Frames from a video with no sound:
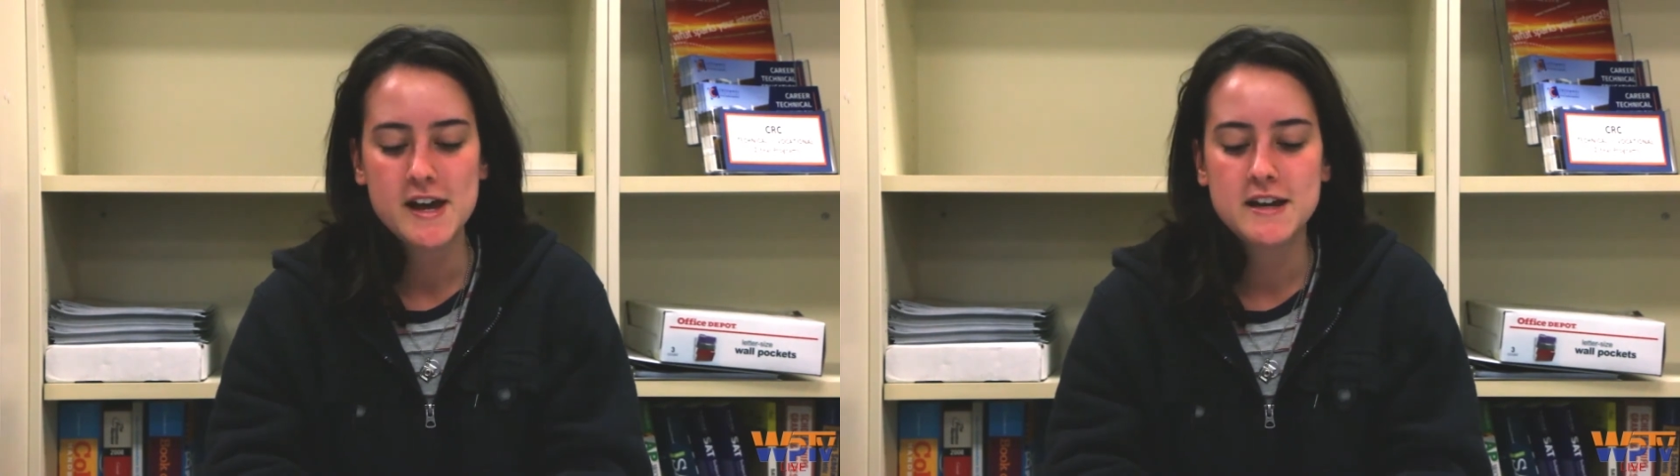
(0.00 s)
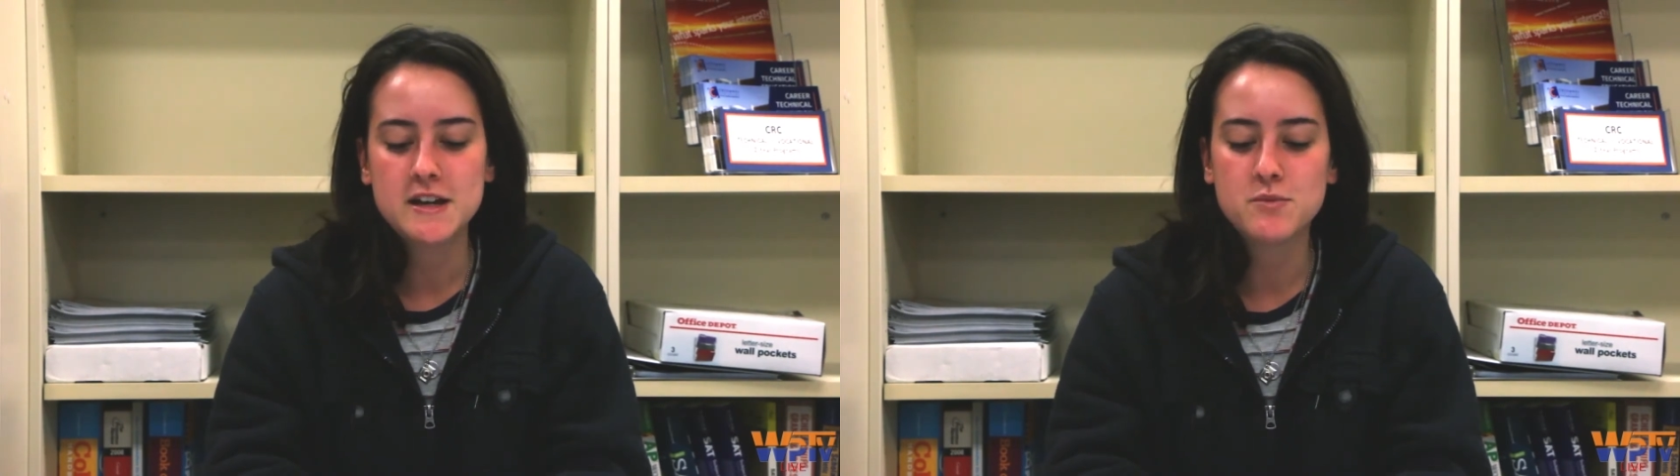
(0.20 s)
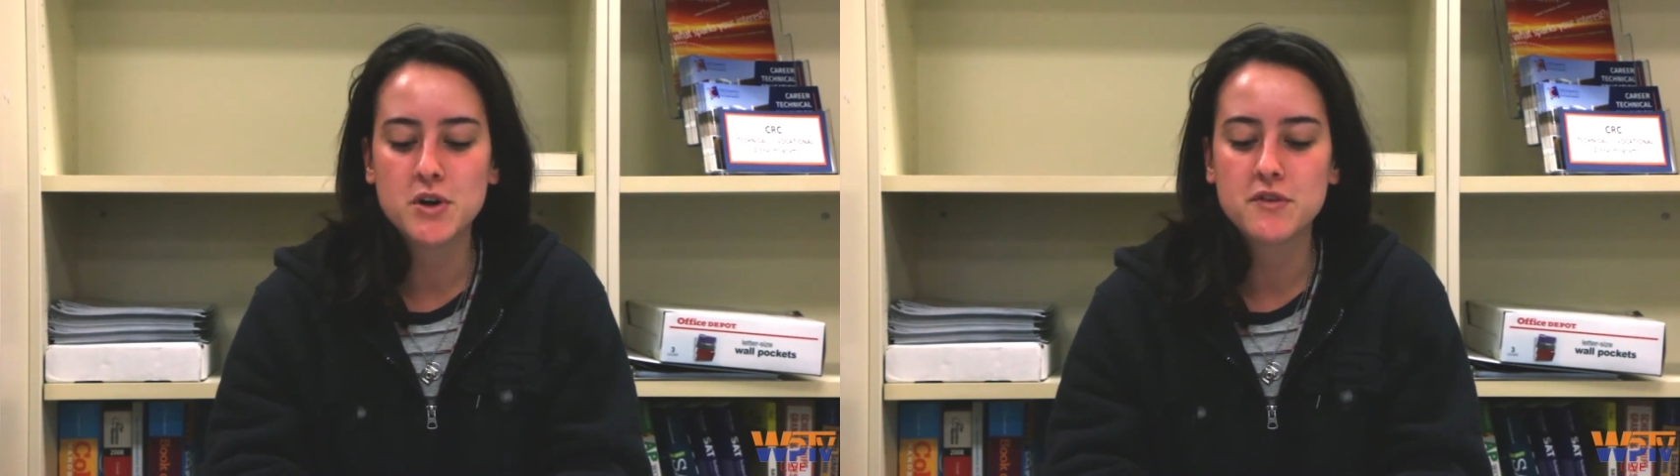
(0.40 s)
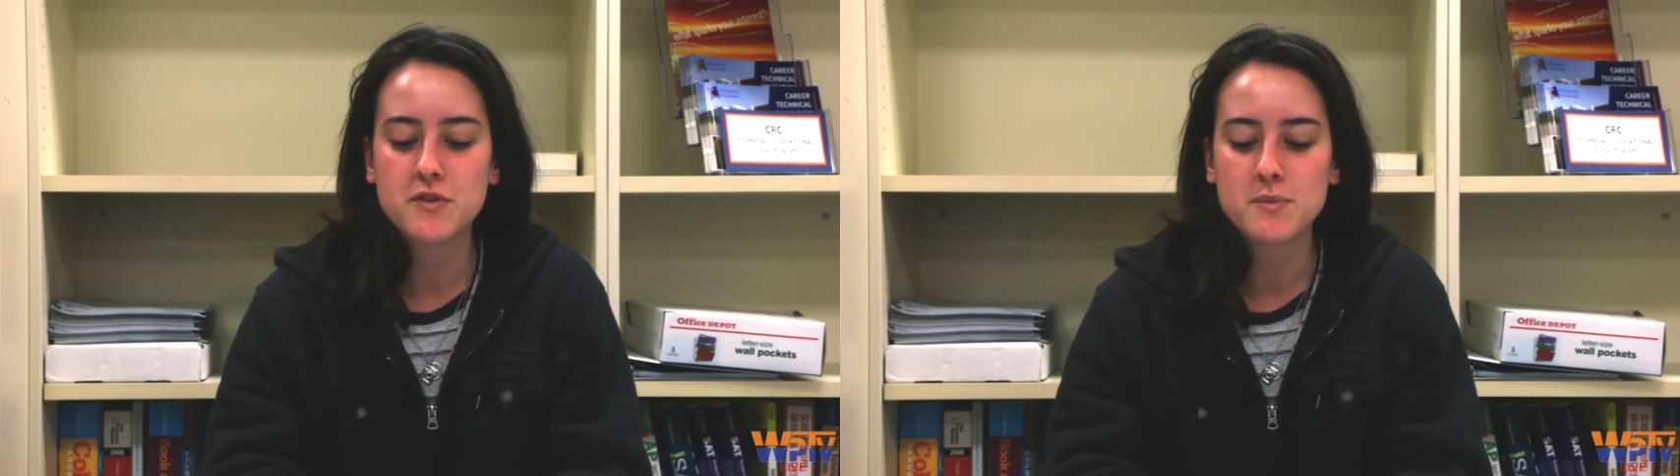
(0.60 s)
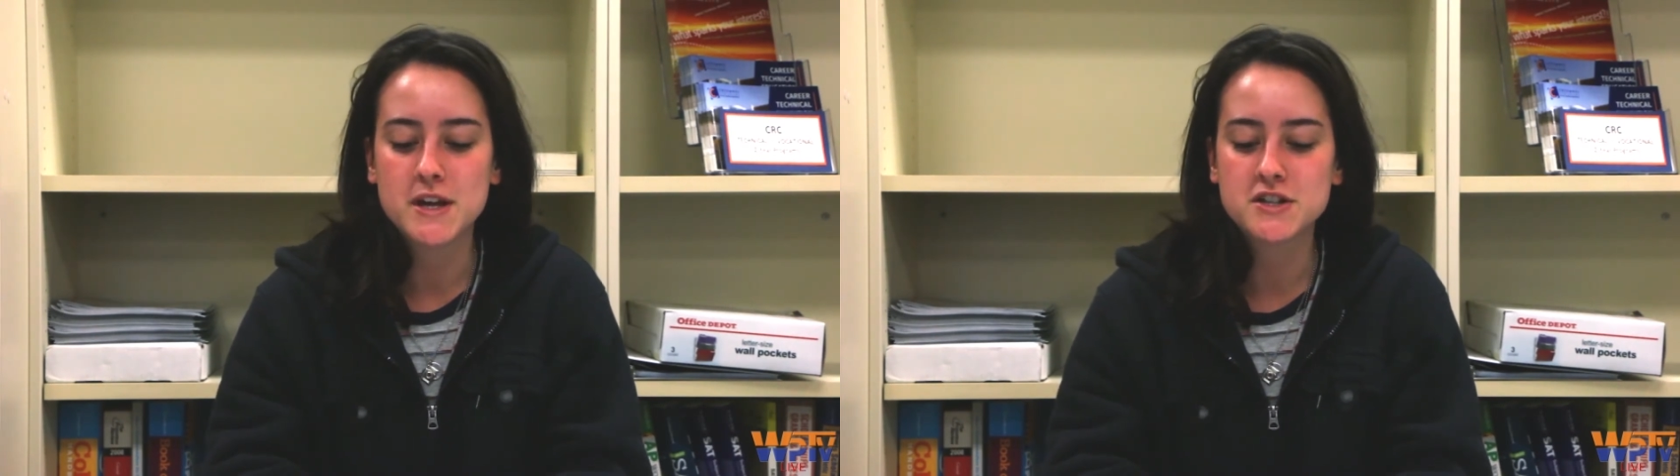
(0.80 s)
Need more
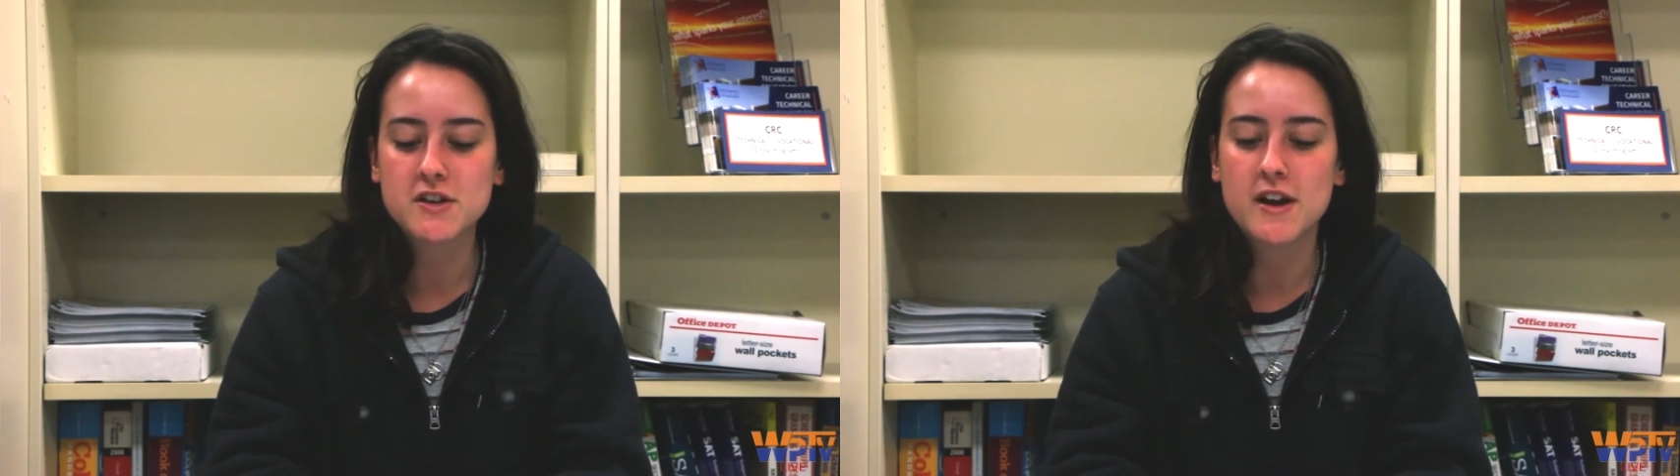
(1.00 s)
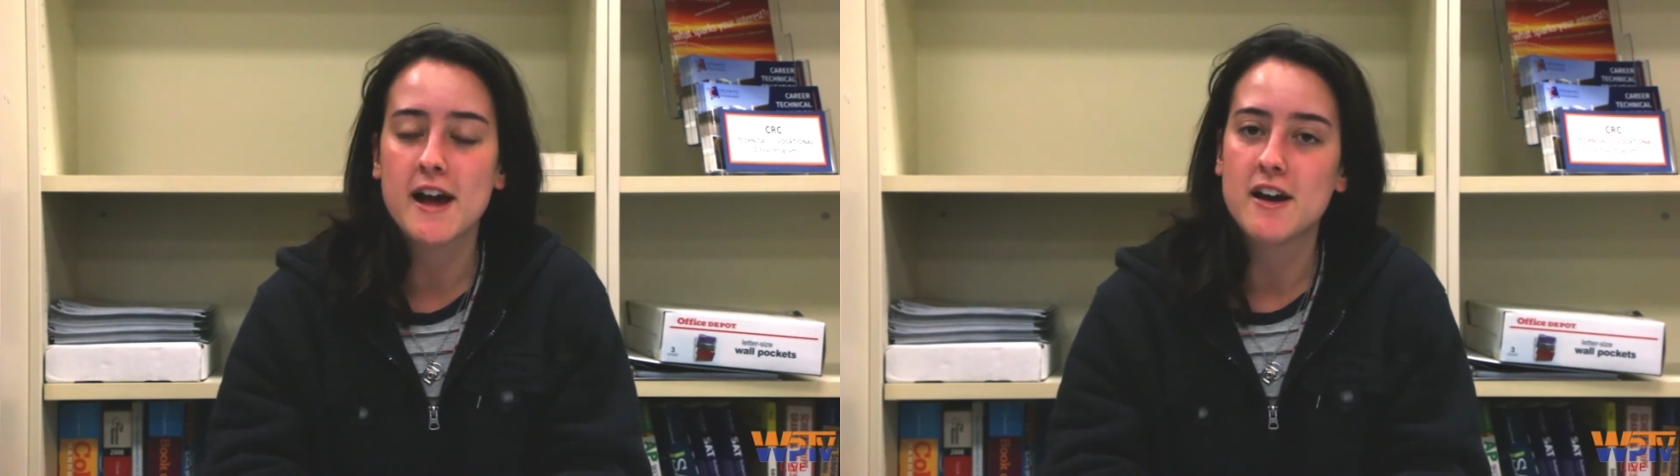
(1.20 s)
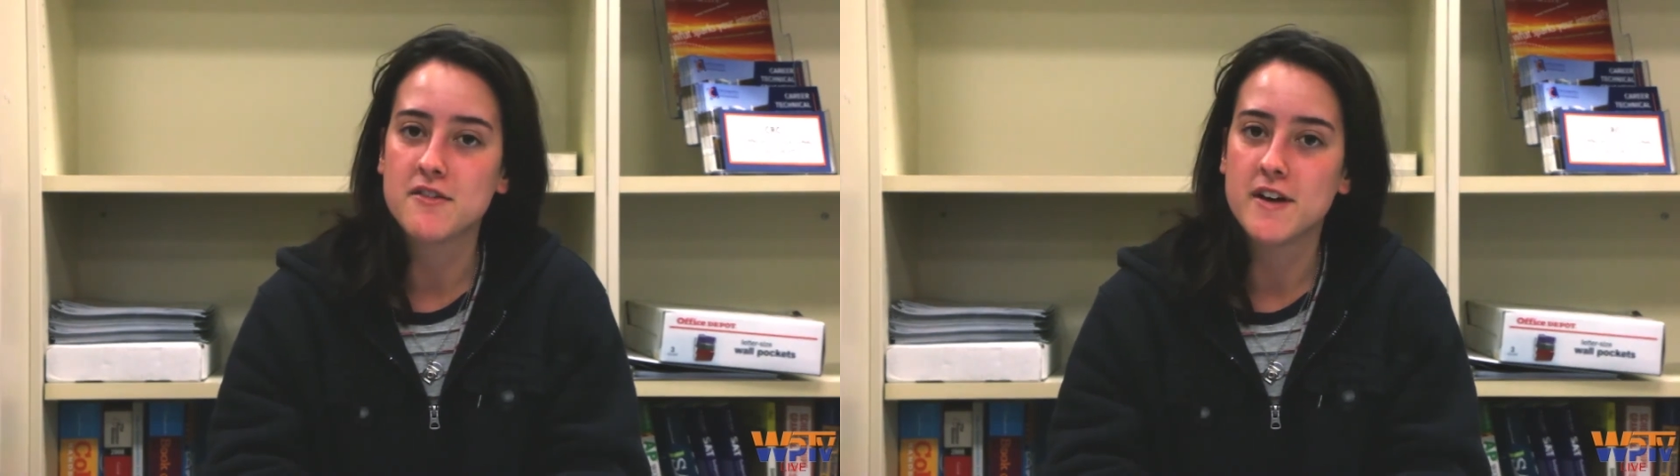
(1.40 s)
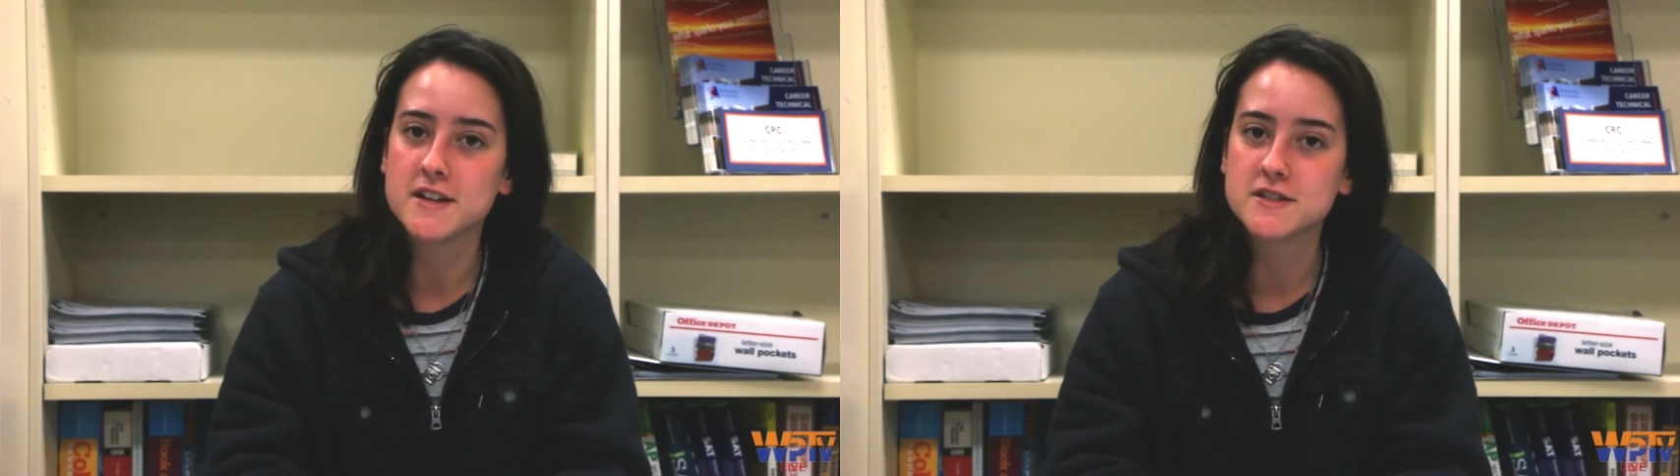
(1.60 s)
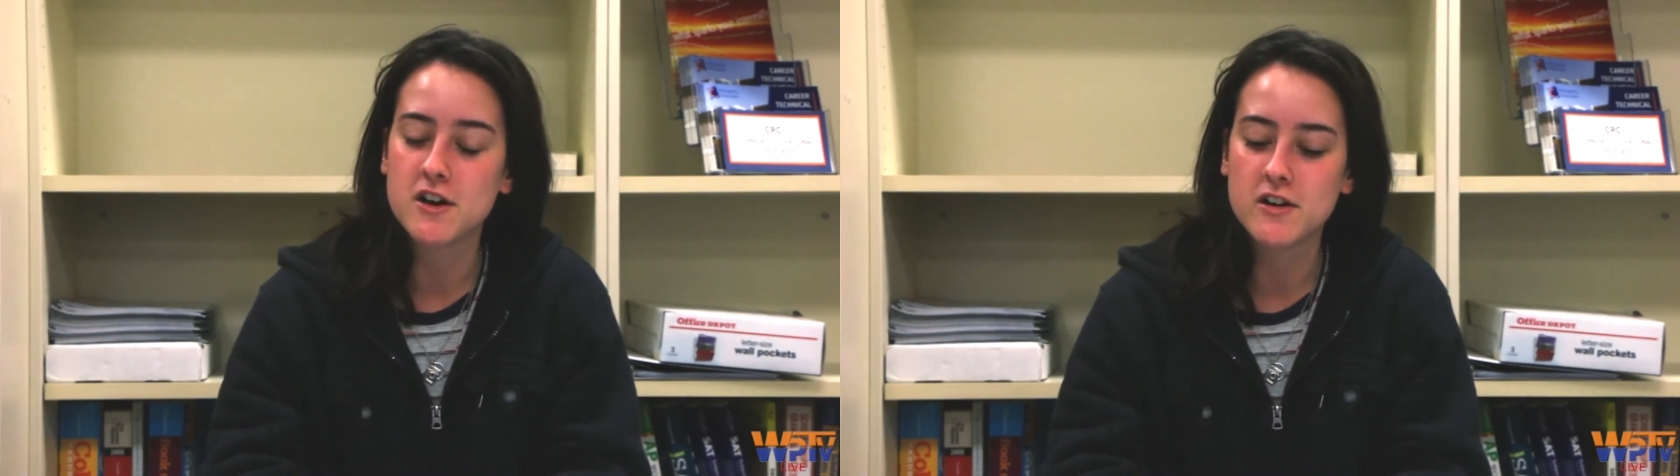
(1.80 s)
information on how to
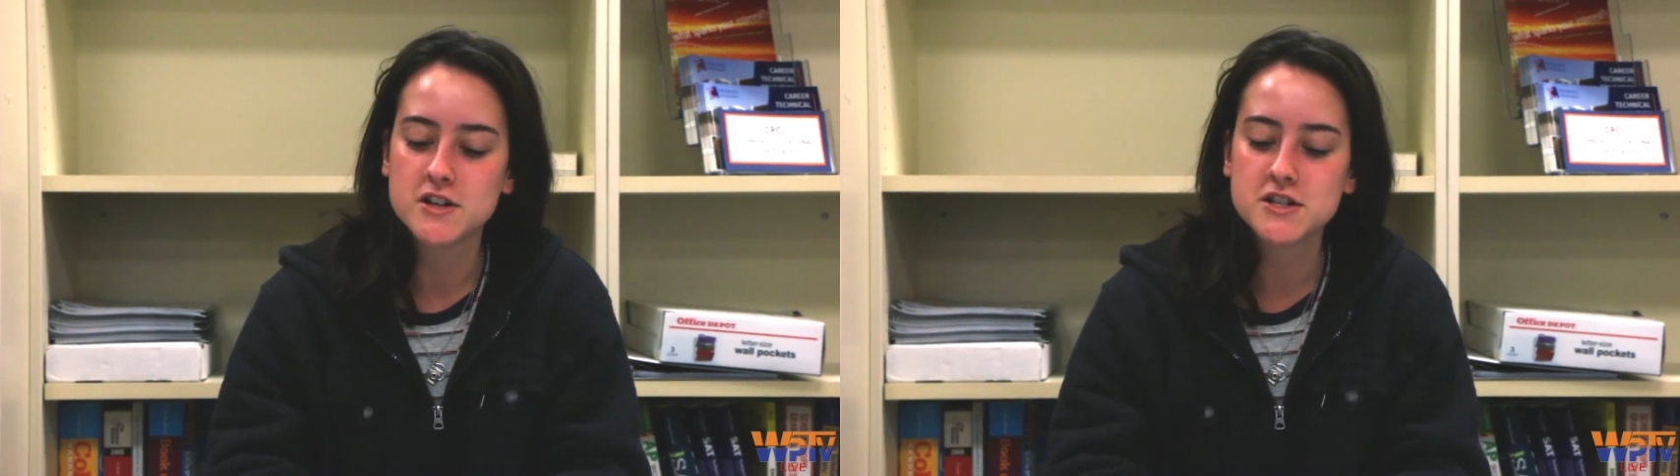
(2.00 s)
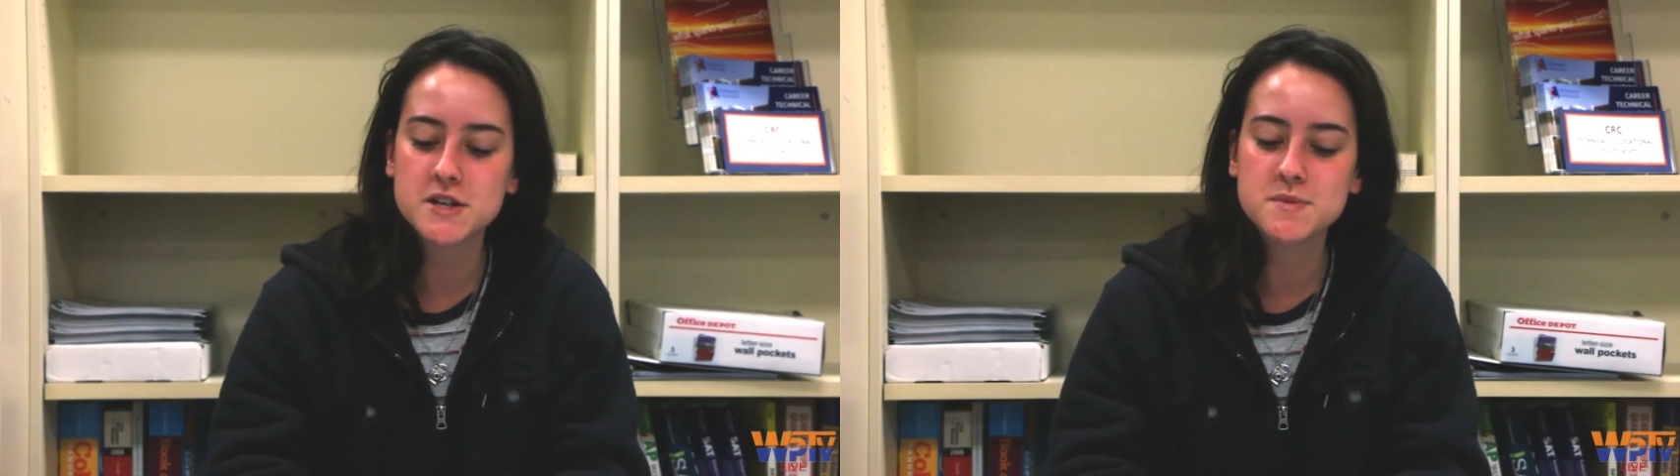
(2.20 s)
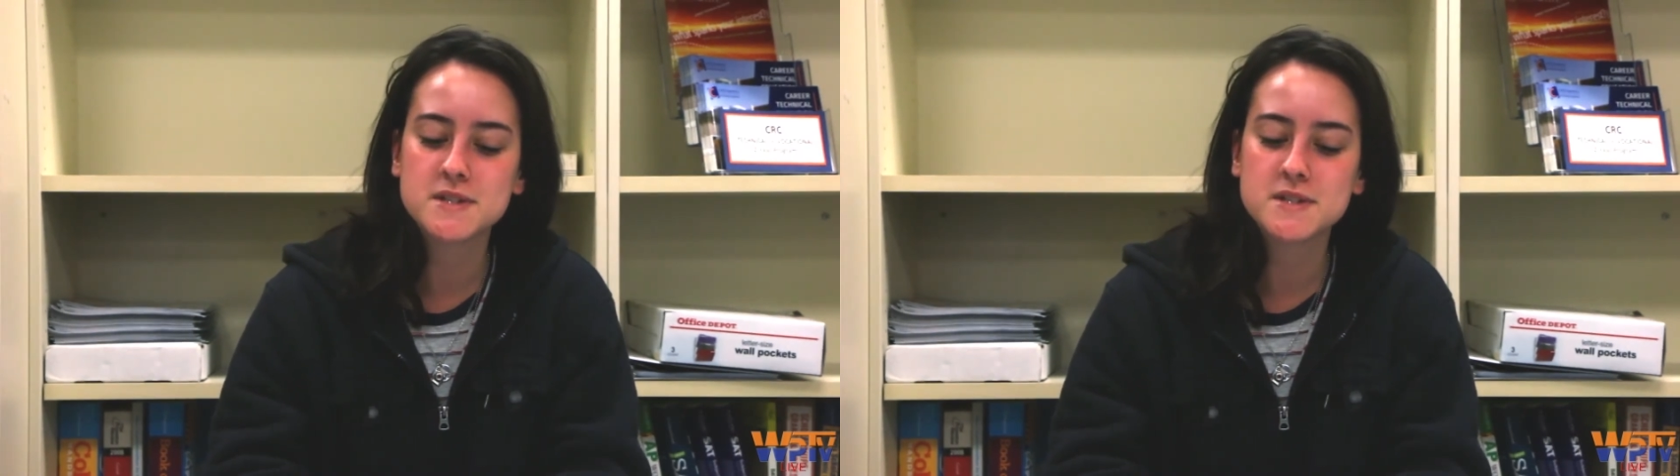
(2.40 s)
find scholarships?